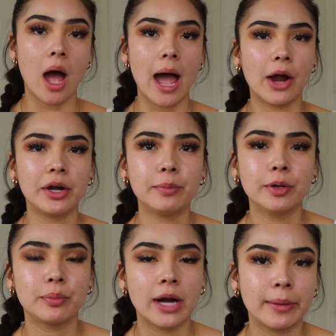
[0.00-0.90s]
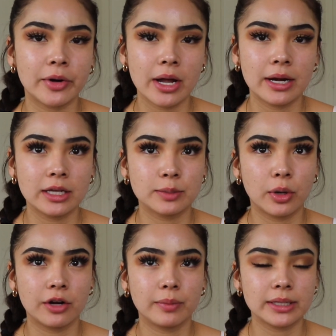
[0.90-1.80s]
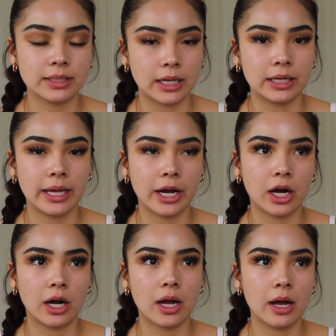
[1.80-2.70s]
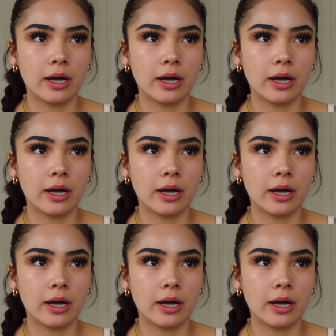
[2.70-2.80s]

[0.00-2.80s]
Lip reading: I already put primer on as part of my skincare